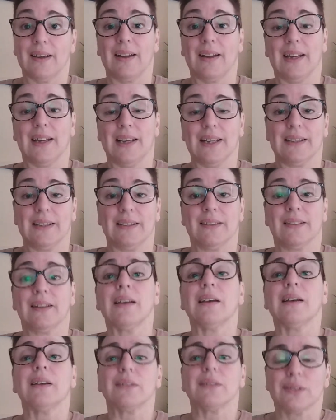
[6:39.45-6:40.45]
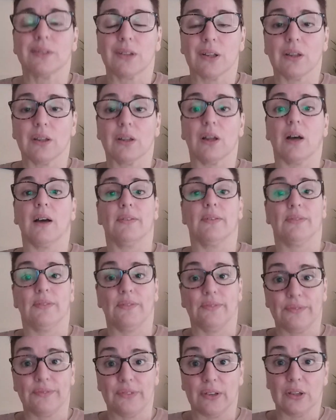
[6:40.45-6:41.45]
and the life
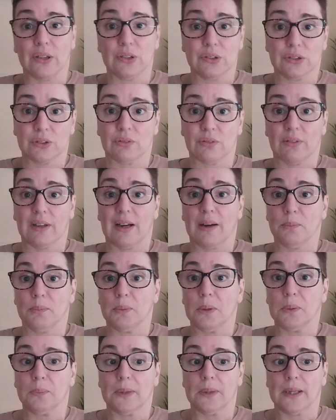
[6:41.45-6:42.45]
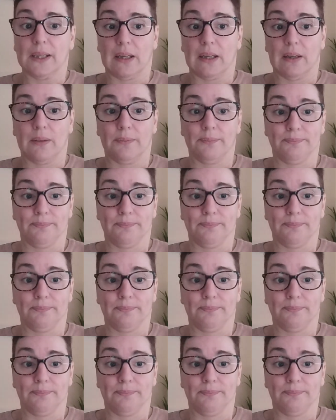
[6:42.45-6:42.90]
of those around me better?